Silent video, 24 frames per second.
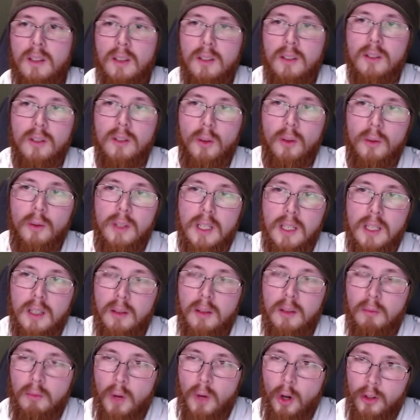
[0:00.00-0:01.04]
You don't need
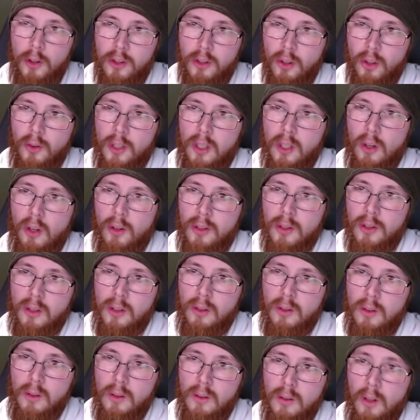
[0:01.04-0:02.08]
mods on the
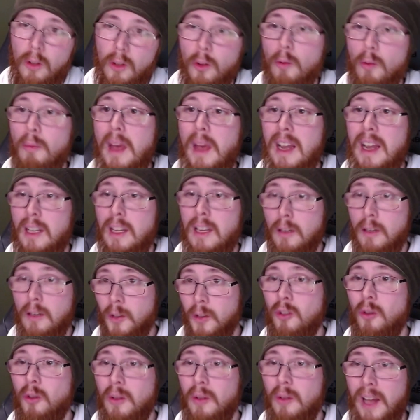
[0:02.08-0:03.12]
console, although many of us
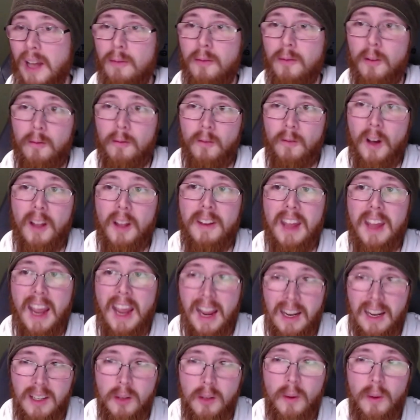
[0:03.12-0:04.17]
do that for fun
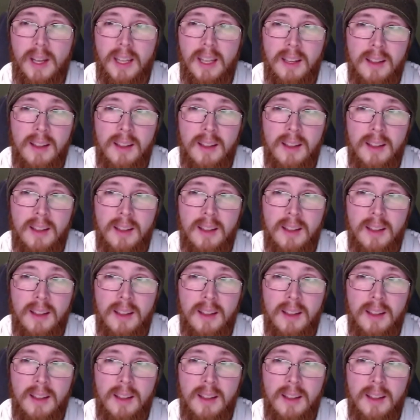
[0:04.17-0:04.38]
anyway.